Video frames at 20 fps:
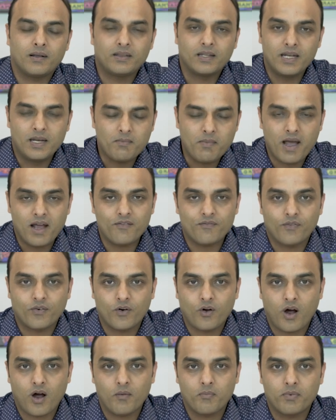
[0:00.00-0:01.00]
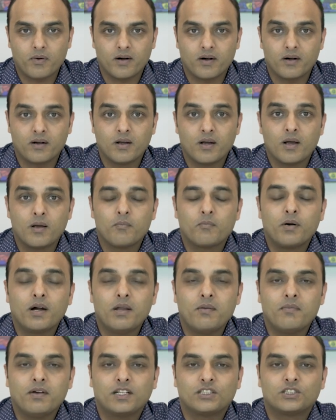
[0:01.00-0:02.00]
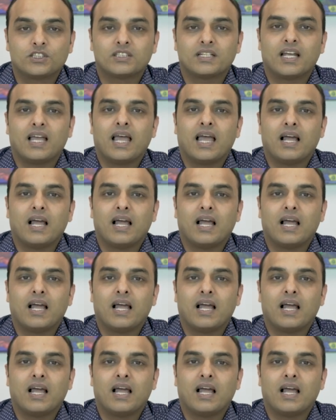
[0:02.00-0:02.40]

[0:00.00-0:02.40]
the demand for copper pretty much